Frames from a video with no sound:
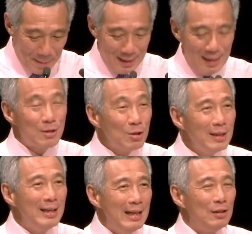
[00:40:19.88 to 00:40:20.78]
But it
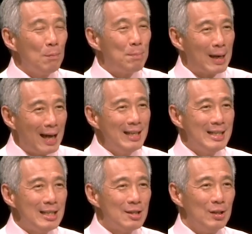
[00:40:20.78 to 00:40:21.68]
shouldn't lead to
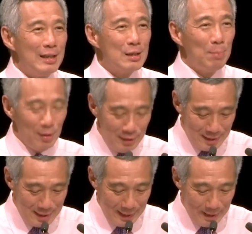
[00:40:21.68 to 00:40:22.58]
paralysis or
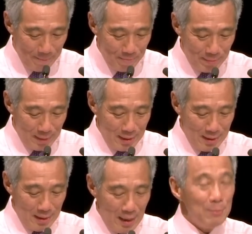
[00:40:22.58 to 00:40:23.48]
despondency,
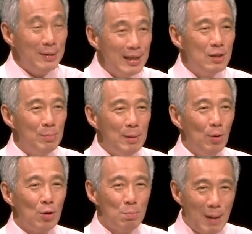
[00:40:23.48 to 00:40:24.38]
and we need to be
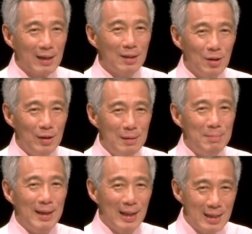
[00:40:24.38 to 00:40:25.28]
both
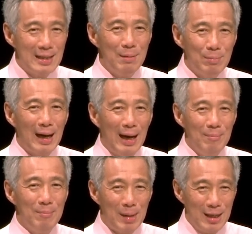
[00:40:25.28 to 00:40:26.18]
paranoid, but at the same
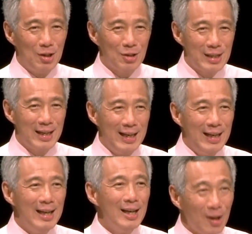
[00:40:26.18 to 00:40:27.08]
time,
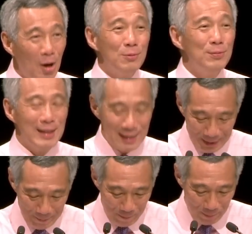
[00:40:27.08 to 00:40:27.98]
paradoxically, confident.
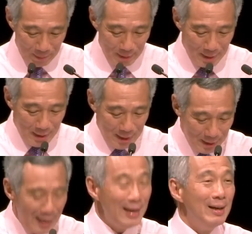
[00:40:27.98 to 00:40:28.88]

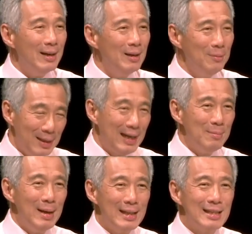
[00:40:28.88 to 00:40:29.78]
Then we
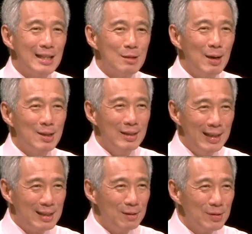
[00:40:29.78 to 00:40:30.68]
can make this a special
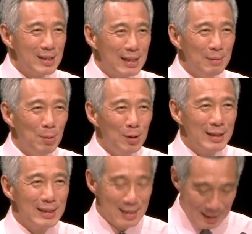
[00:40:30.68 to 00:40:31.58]
nation for
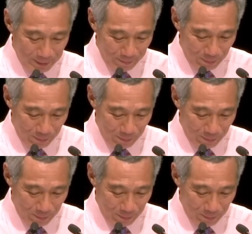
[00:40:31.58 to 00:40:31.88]
Singaporeans.